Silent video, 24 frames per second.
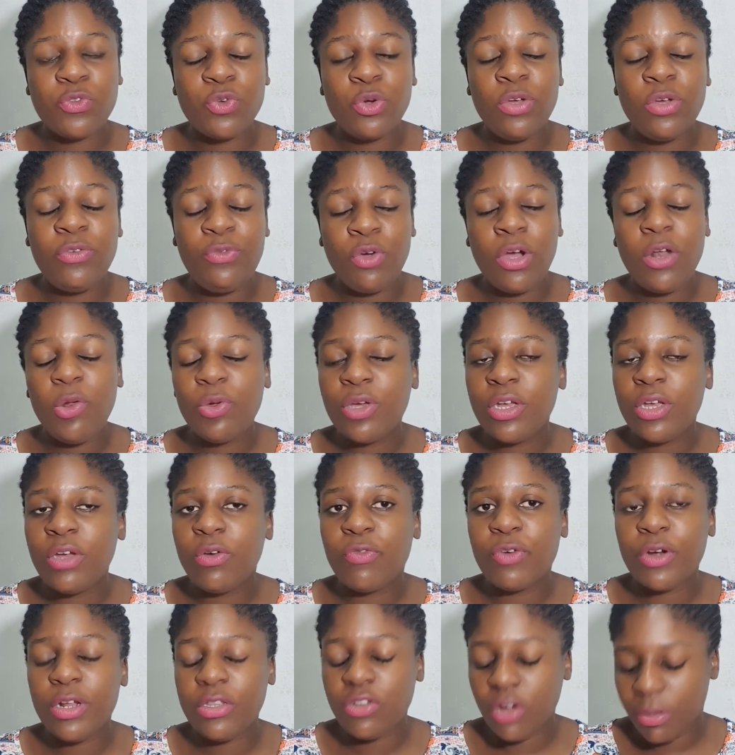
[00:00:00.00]
if you are looking
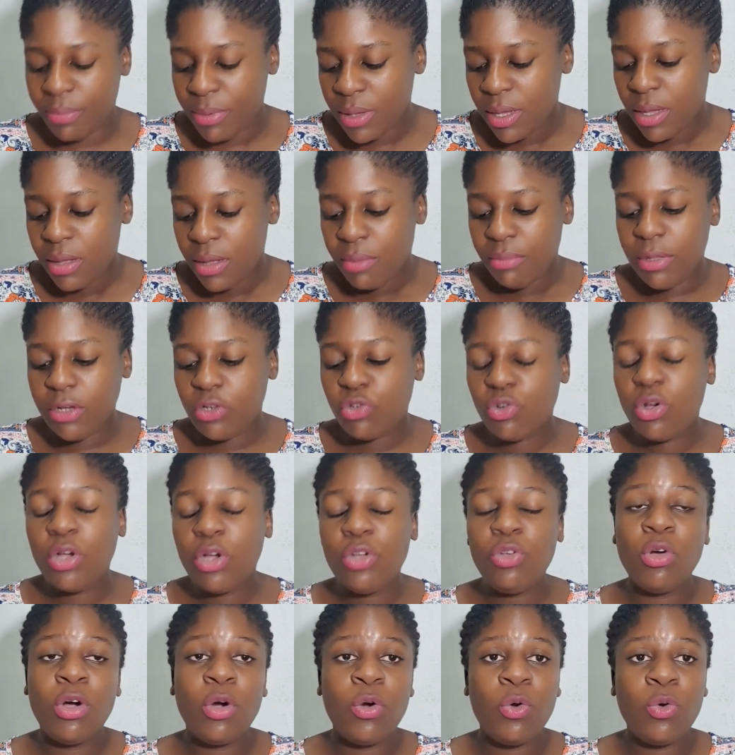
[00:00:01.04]
for a job, make sure
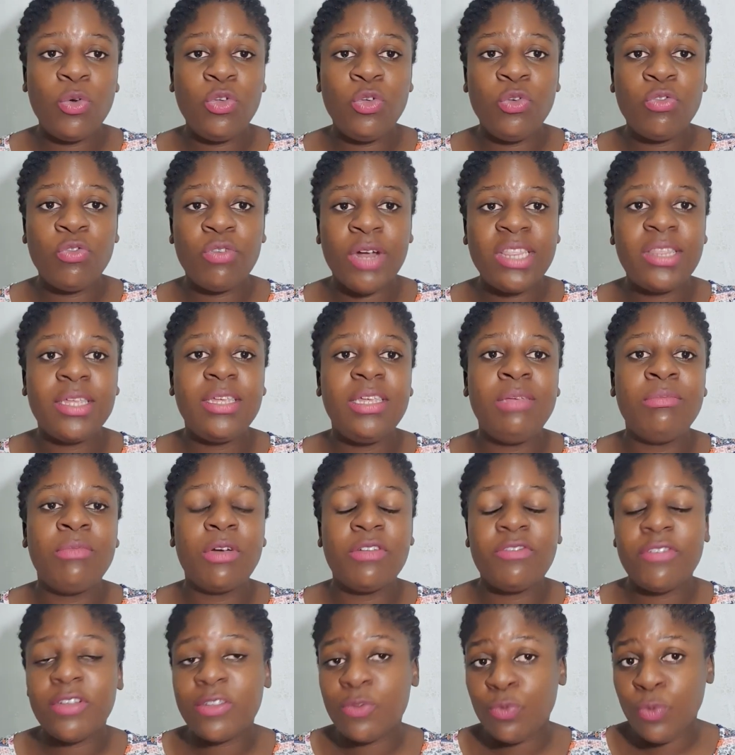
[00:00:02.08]
you write the email
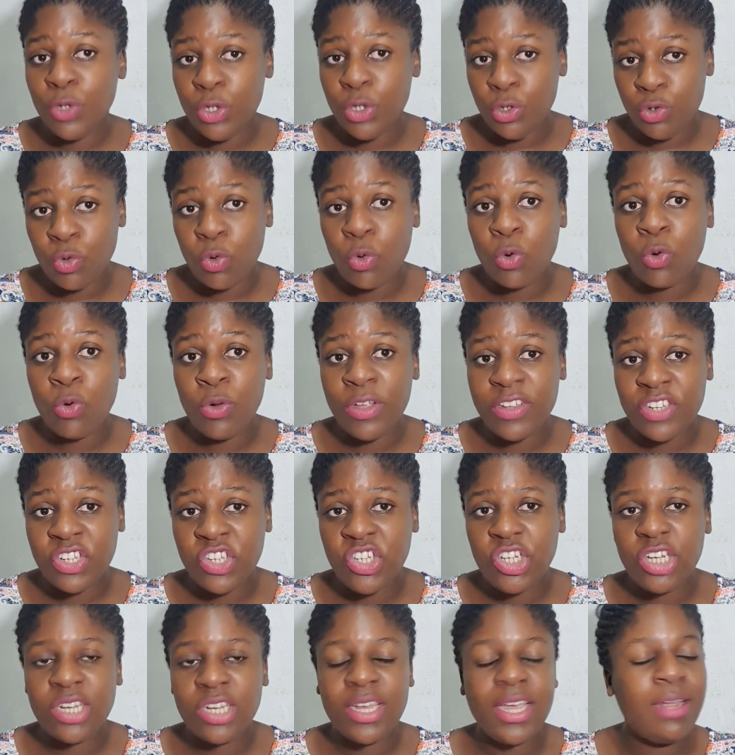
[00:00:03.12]
address, which you always
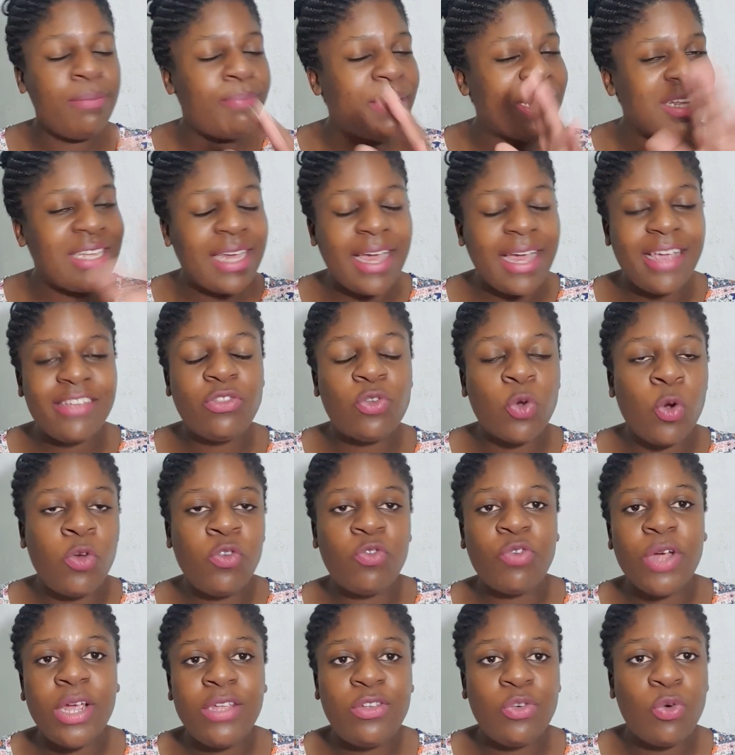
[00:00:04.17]
check. And but guys,
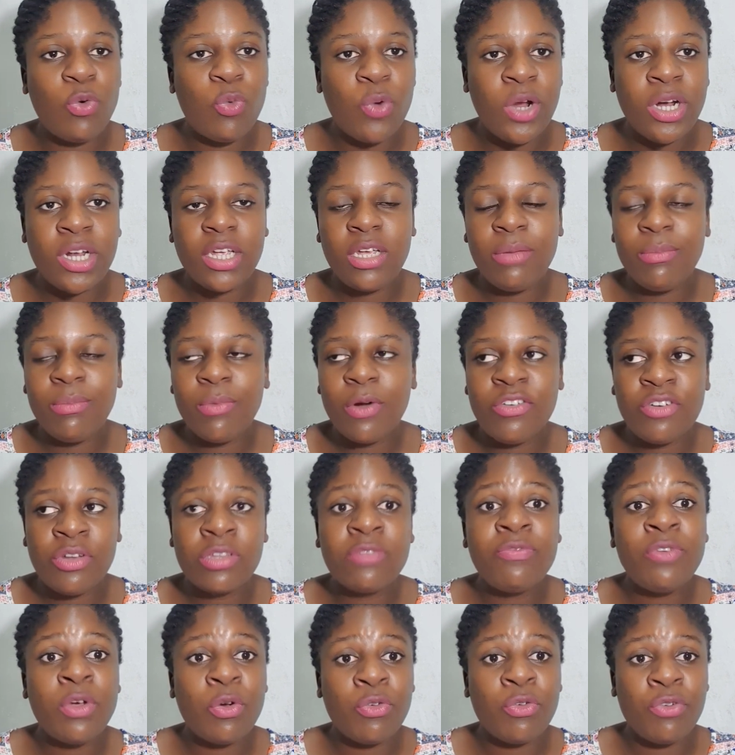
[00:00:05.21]
don't write your work email address
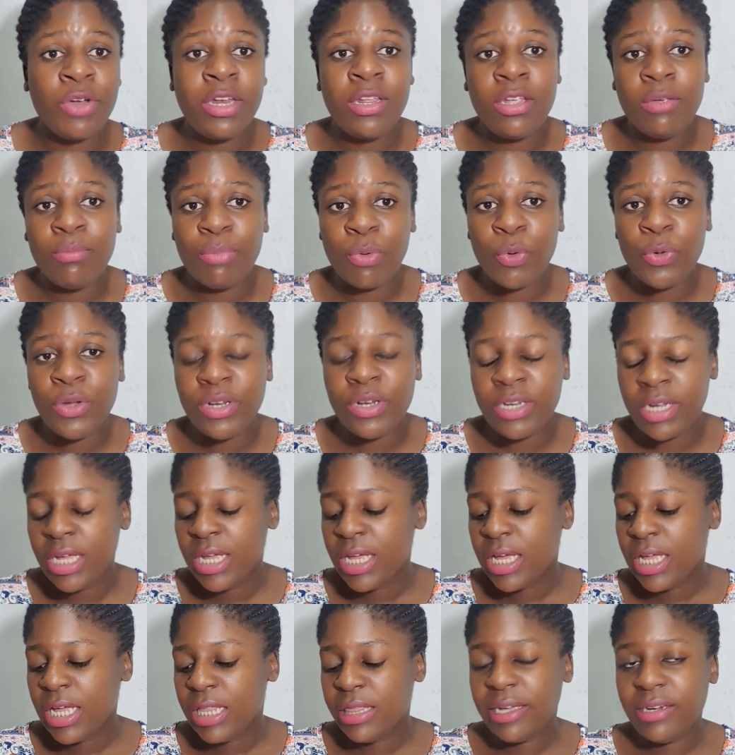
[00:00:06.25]
if you're already employed.
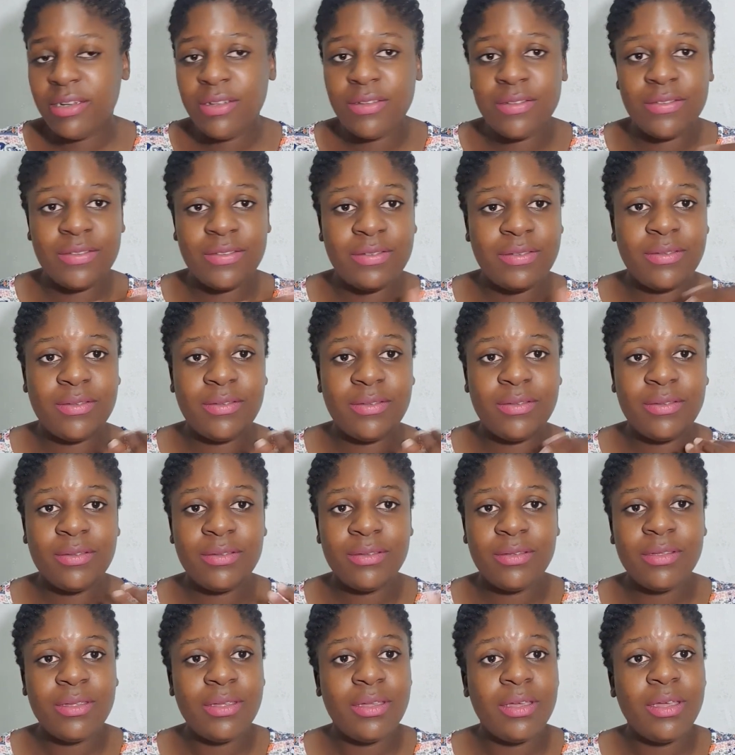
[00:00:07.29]
That is
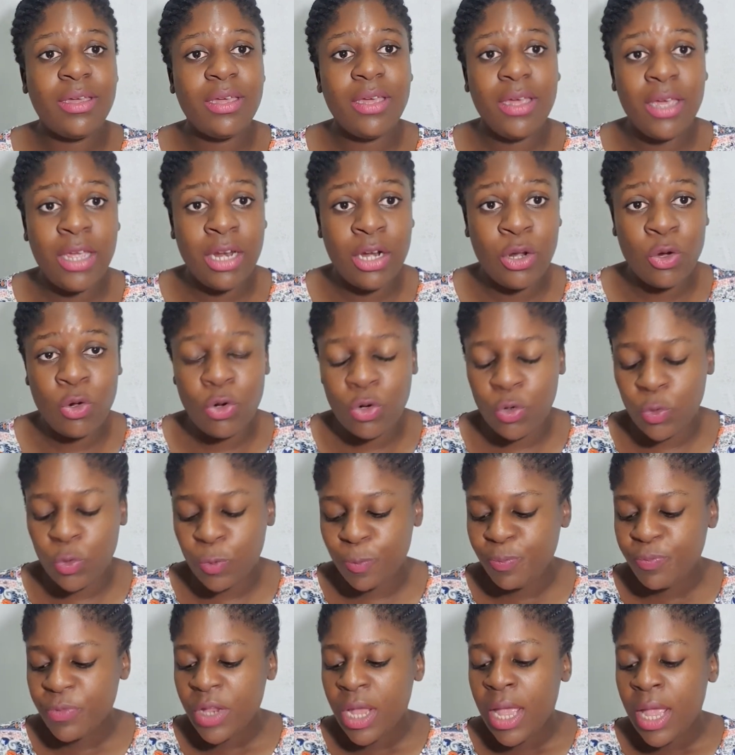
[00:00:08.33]
a no.
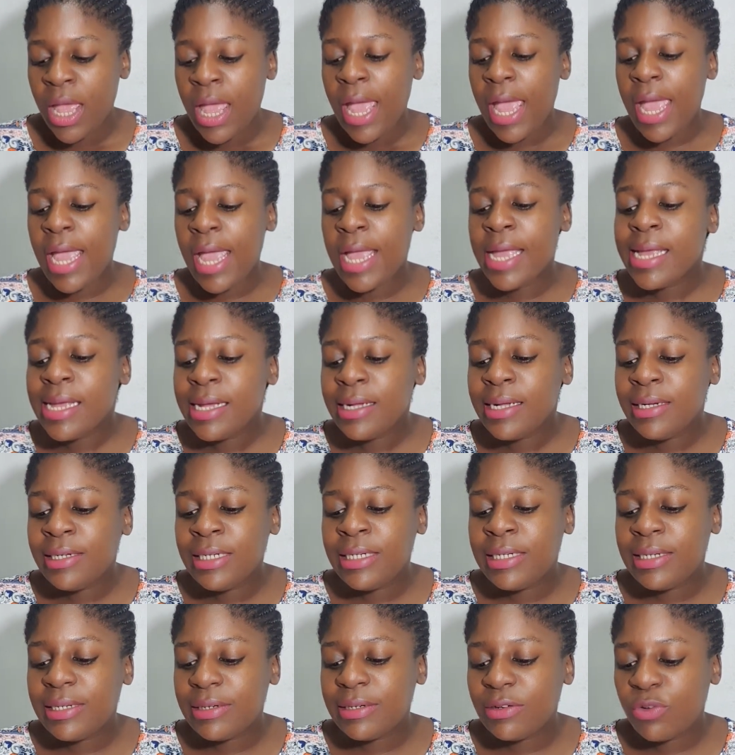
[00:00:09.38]

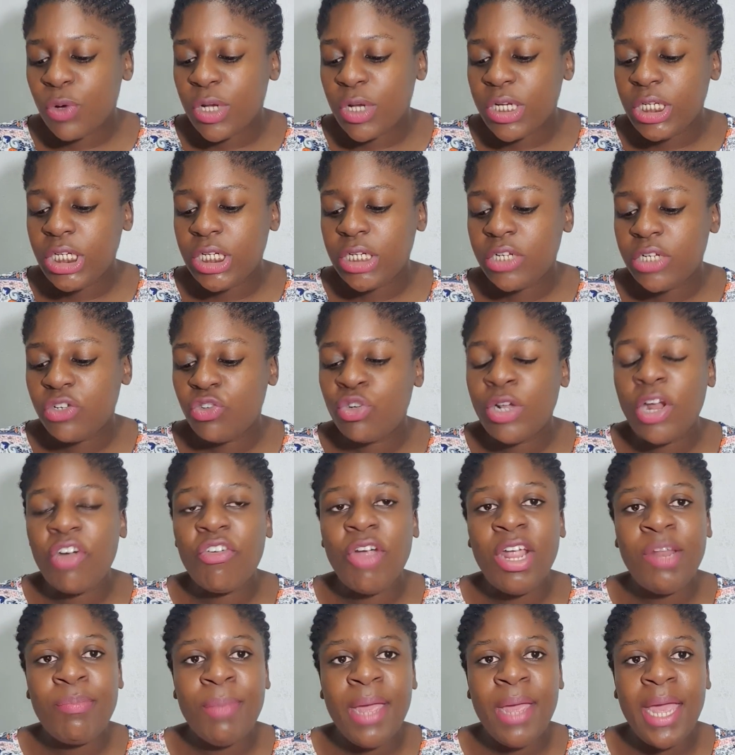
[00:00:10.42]
And question, should I
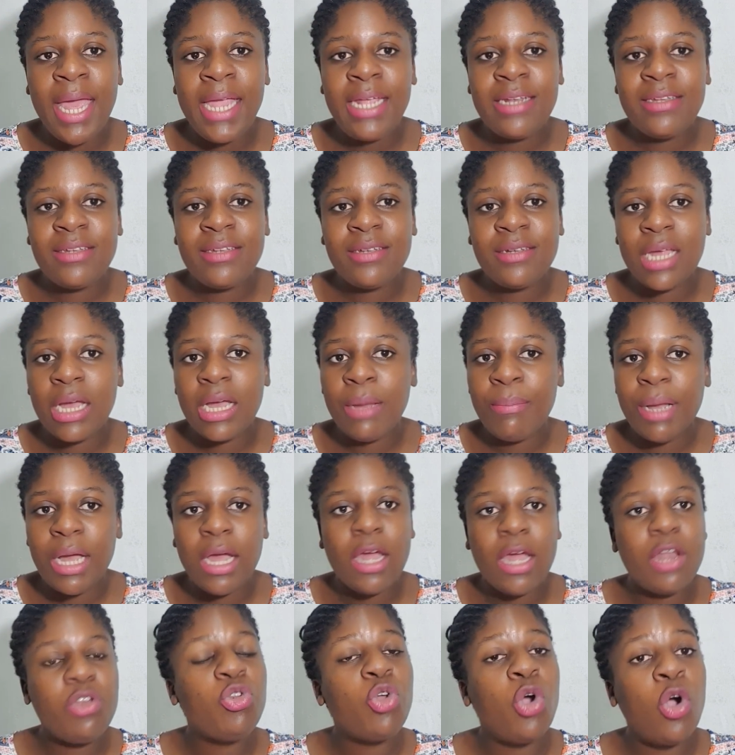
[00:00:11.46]
write my ID number?
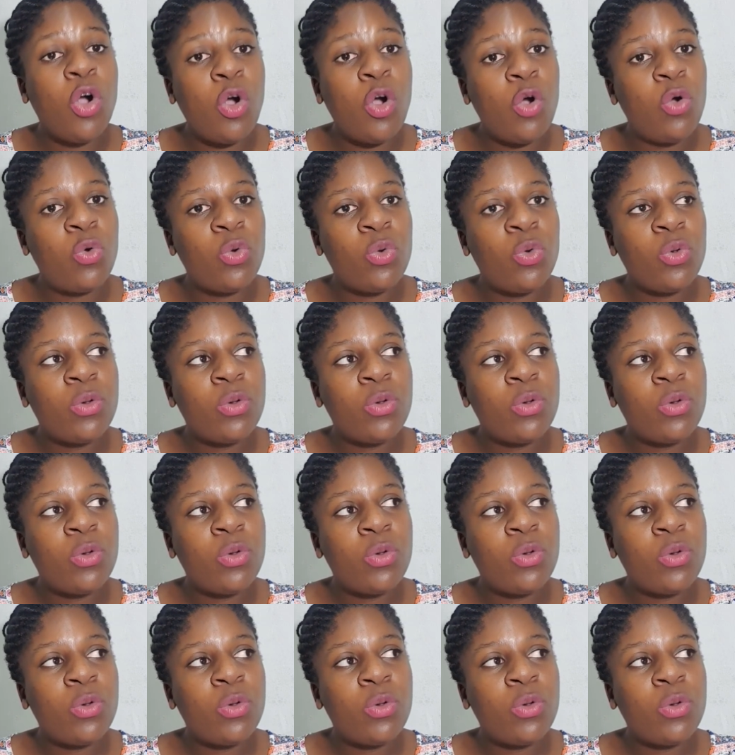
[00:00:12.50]
No.